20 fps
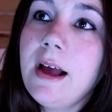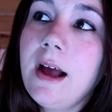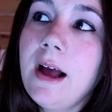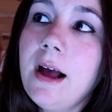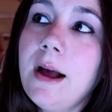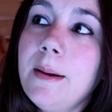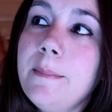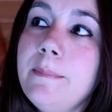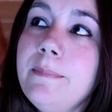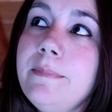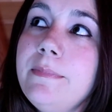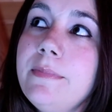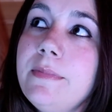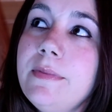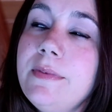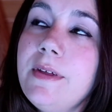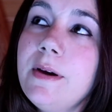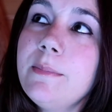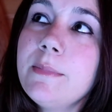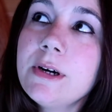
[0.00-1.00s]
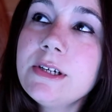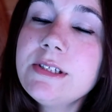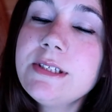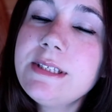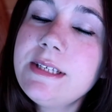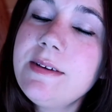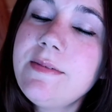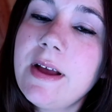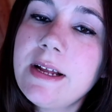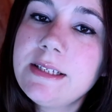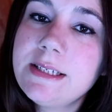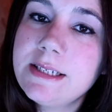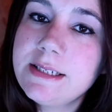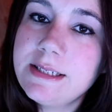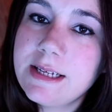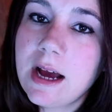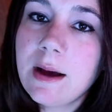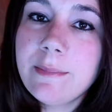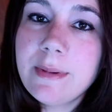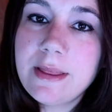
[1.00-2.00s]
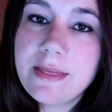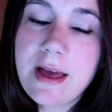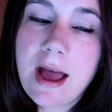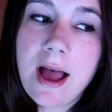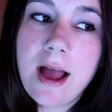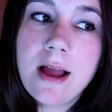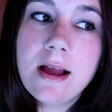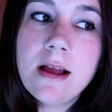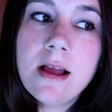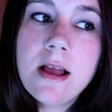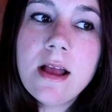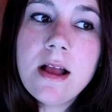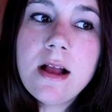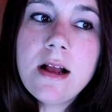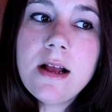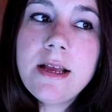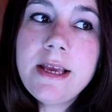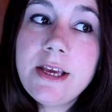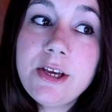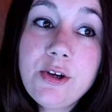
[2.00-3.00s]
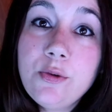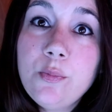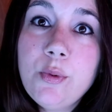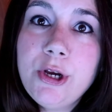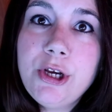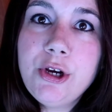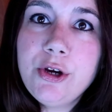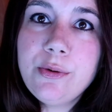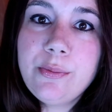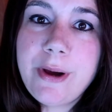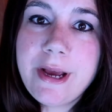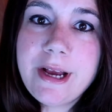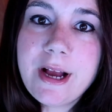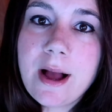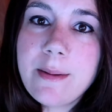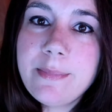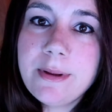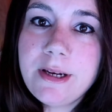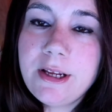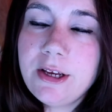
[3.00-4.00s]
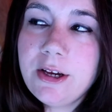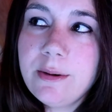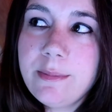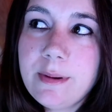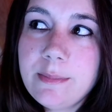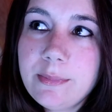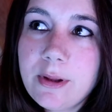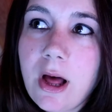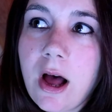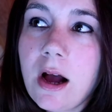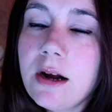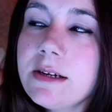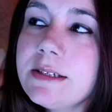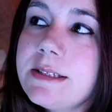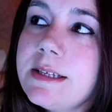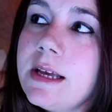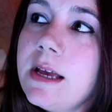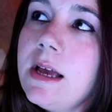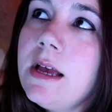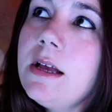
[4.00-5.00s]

The emergency vet did tell me that we could wake up and he could be blocked.